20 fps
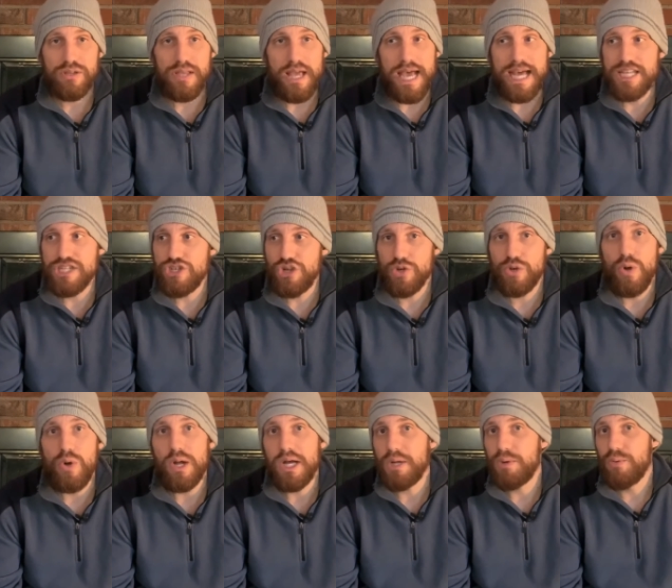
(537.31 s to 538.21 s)
as you're
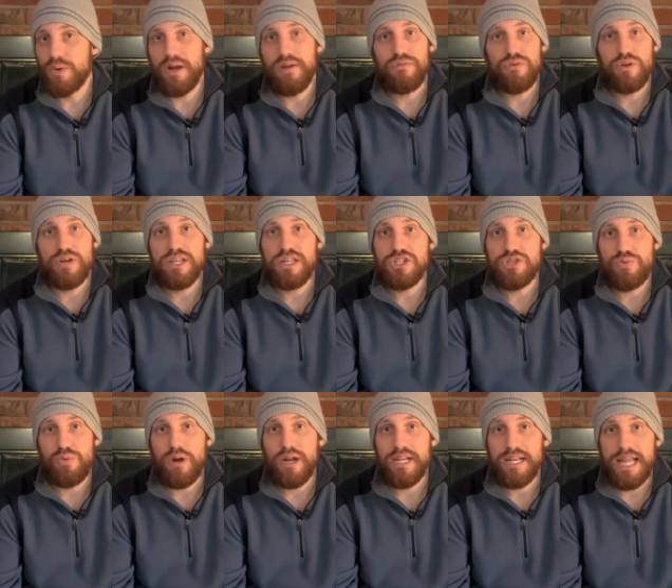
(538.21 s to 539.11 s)
going wherever it
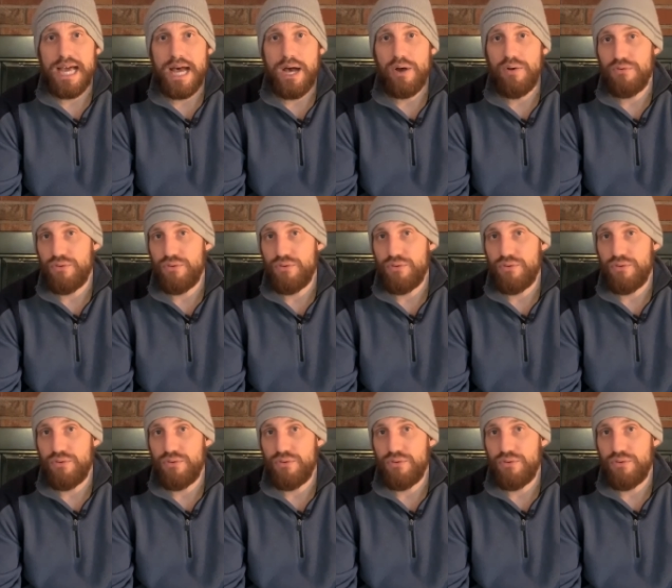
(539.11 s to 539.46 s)
is right now,